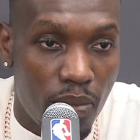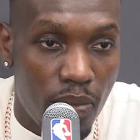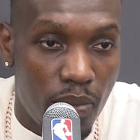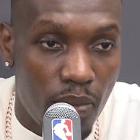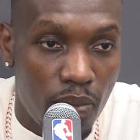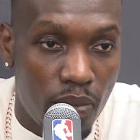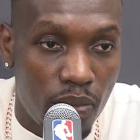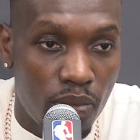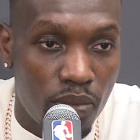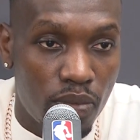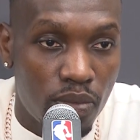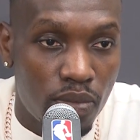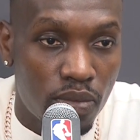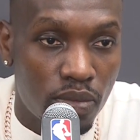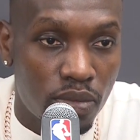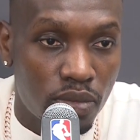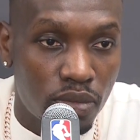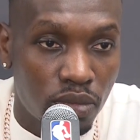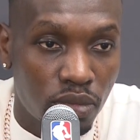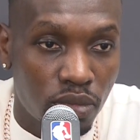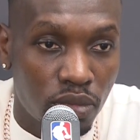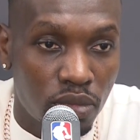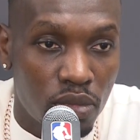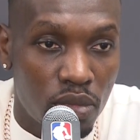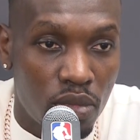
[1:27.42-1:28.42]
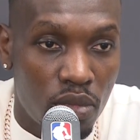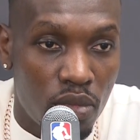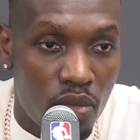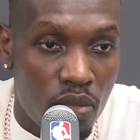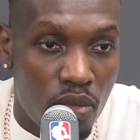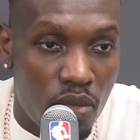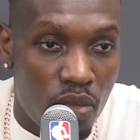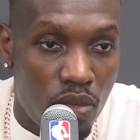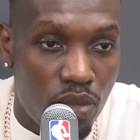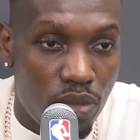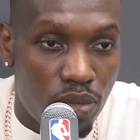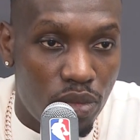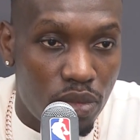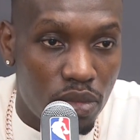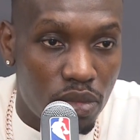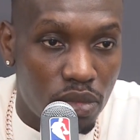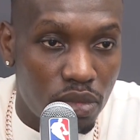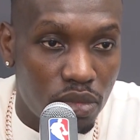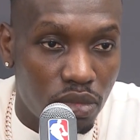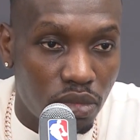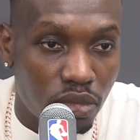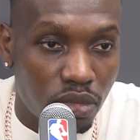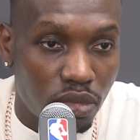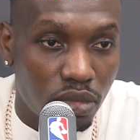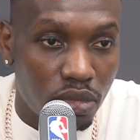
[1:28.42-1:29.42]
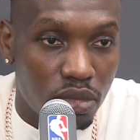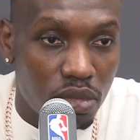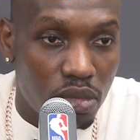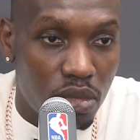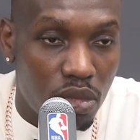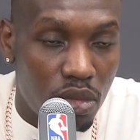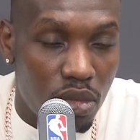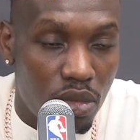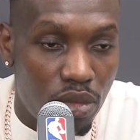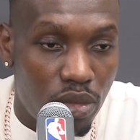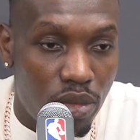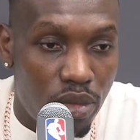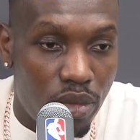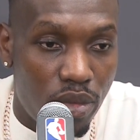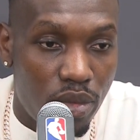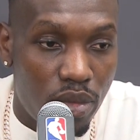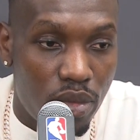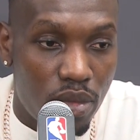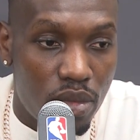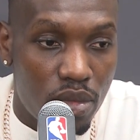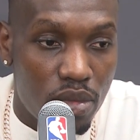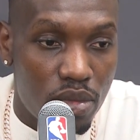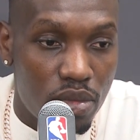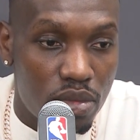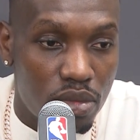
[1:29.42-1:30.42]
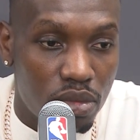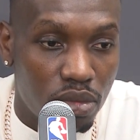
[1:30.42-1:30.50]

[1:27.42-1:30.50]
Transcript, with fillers: honest, that had to be at least a little enticing. Did you?